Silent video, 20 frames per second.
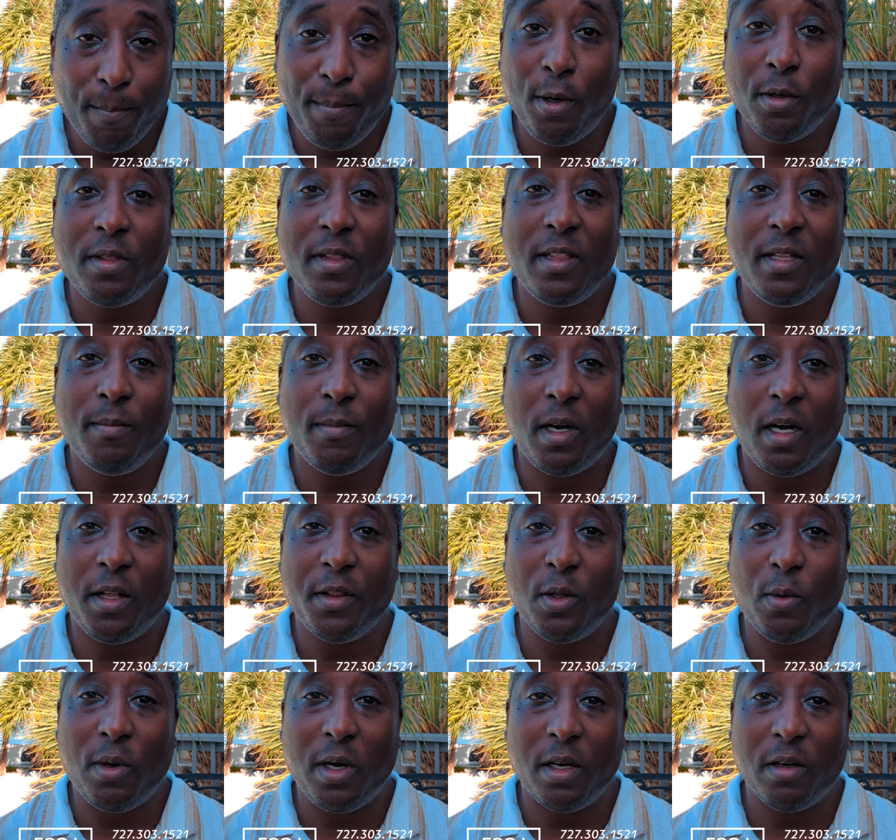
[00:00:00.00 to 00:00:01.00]
both of them
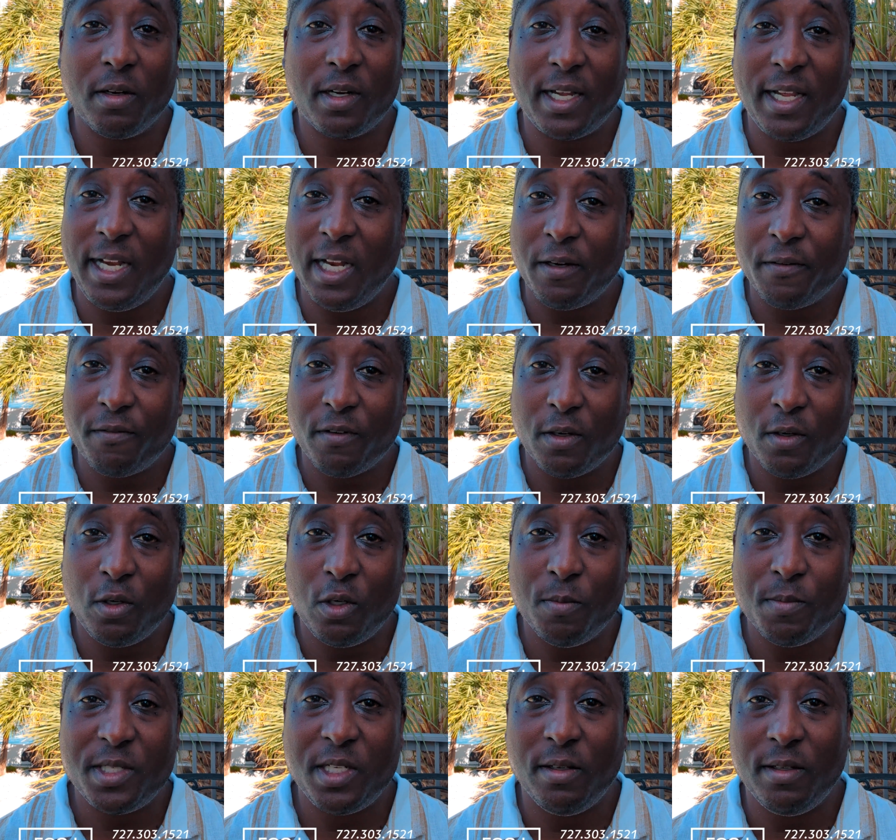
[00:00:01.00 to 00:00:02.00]
on the water, canal front
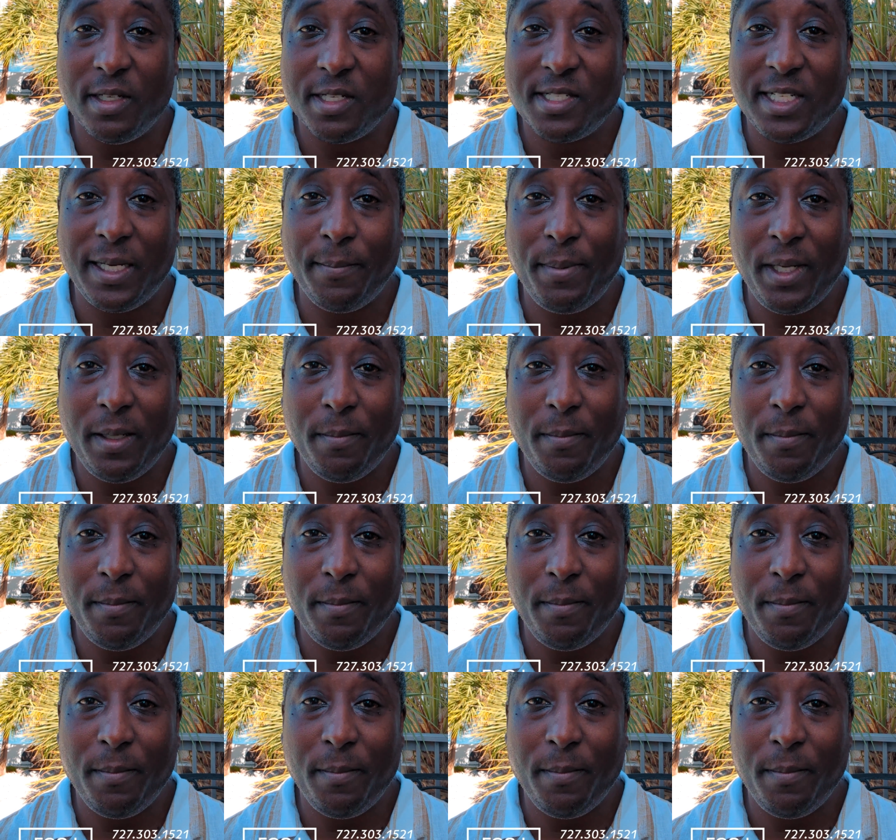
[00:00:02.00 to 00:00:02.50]
homes here in the St.